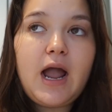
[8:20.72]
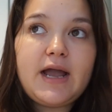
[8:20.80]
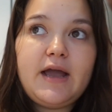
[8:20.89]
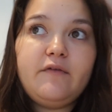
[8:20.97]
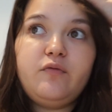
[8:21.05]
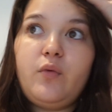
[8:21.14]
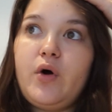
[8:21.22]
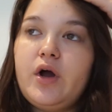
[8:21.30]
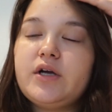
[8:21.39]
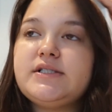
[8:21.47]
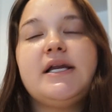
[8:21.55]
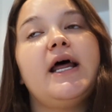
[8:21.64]
I have
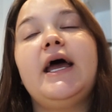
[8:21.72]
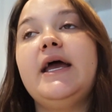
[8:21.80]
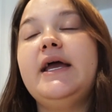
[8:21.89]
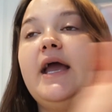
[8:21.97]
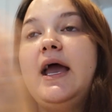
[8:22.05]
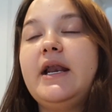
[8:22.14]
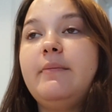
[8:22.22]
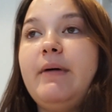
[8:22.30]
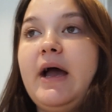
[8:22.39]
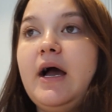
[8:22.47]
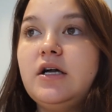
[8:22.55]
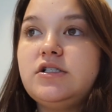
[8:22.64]
work today at
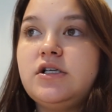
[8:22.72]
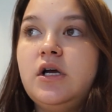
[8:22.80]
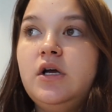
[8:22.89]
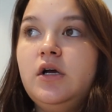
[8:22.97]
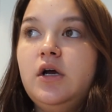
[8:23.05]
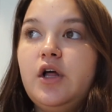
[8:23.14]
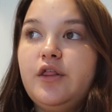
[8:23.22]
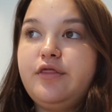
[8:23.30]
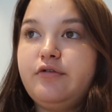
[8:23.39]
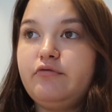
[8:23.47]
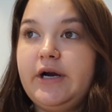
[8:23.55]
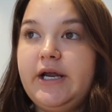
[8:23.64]
about
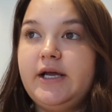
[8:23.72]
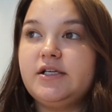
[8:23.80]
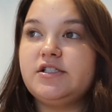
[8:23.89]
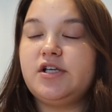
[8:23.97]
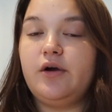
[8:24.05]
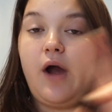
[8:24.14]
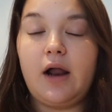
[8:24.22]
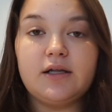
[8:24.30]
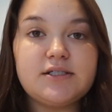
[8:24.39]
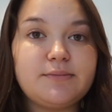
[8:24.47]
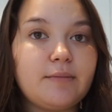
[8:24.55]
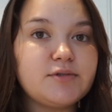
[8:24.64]
3, so
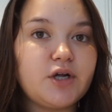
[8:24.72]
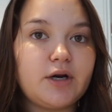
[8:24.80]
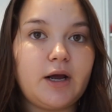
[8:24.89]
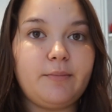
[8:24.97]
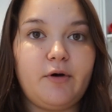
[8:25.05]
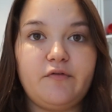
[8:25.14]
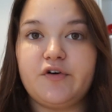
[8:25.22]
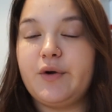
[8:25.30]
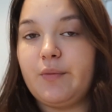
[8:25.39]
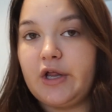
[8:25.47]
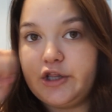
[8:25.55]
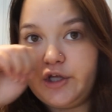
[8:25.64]
Ollie's mum's going to come over
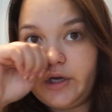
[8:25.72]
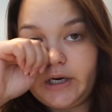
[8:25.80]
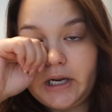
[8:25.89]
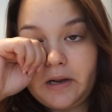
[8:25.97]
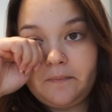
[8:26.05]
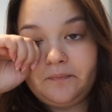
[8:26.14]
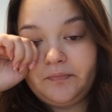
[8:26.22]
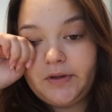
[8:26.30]
at 1.30